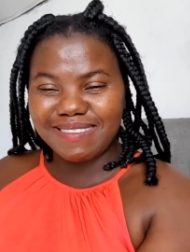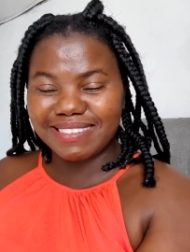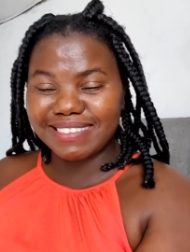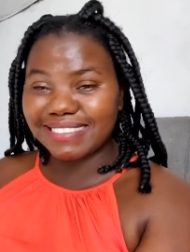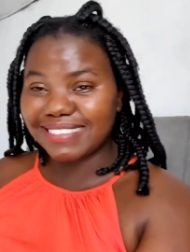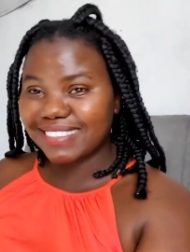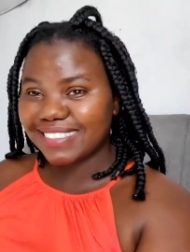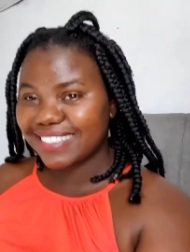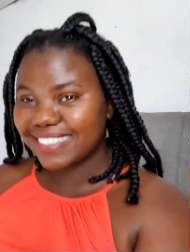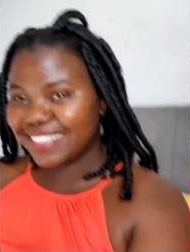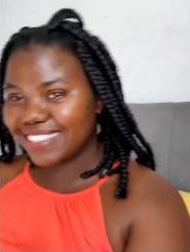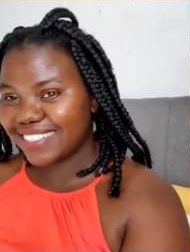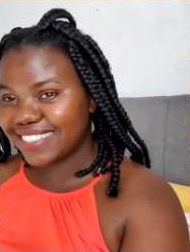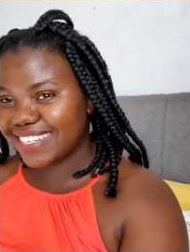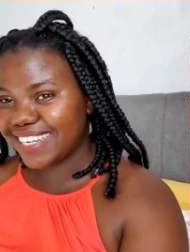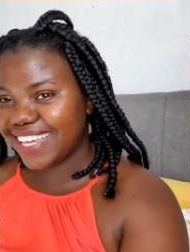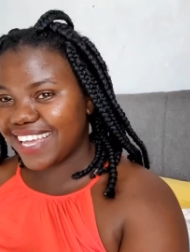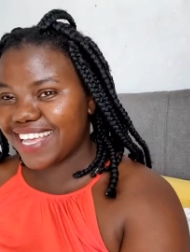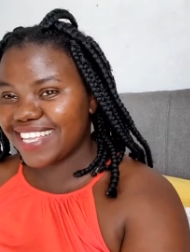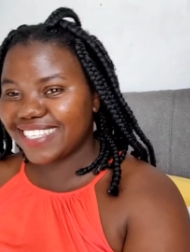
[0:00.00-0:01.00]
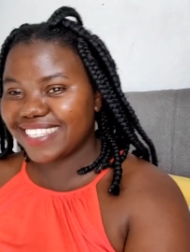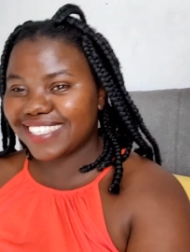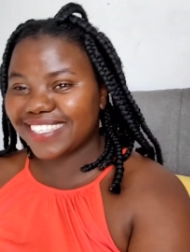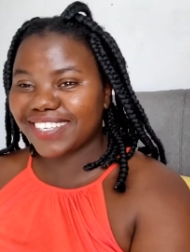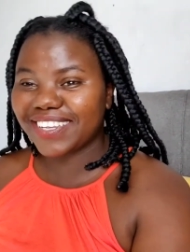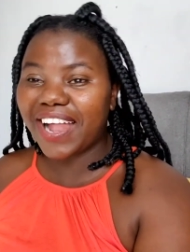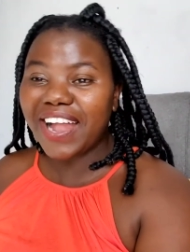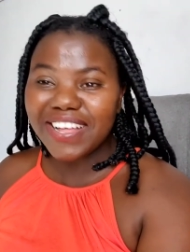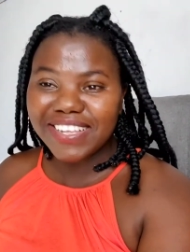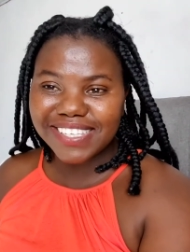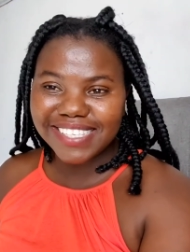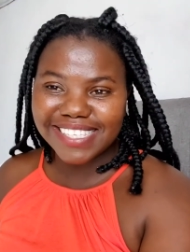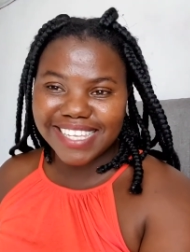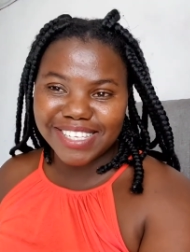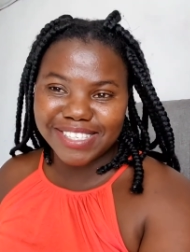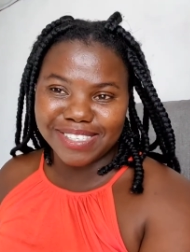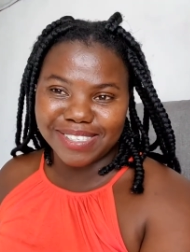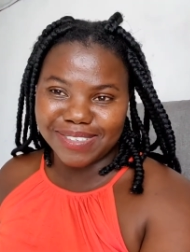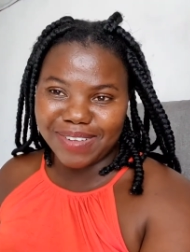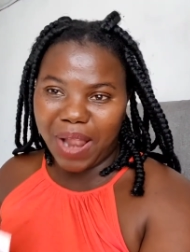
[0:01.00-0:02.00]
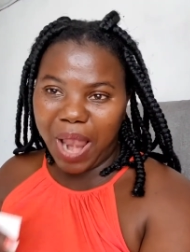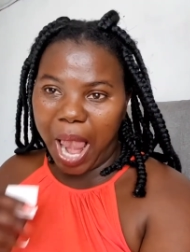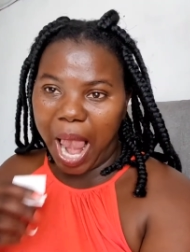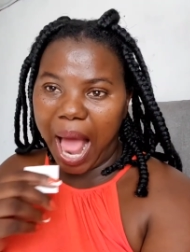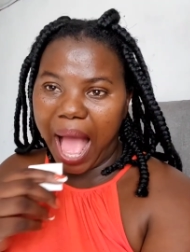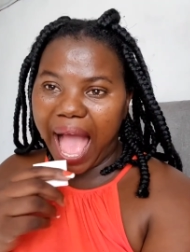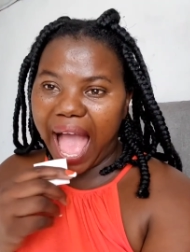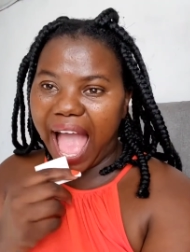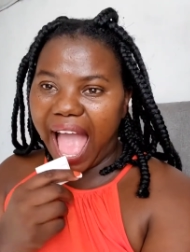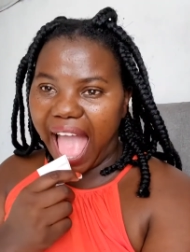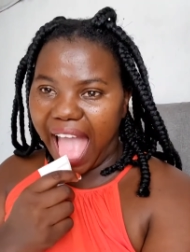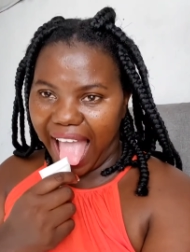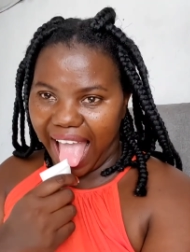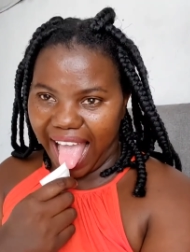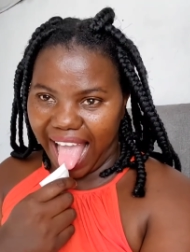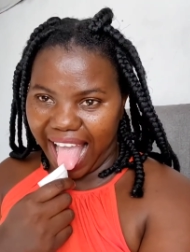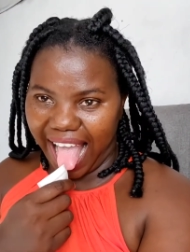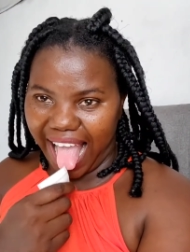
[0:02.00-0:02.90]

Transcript: on. It's all season. Up.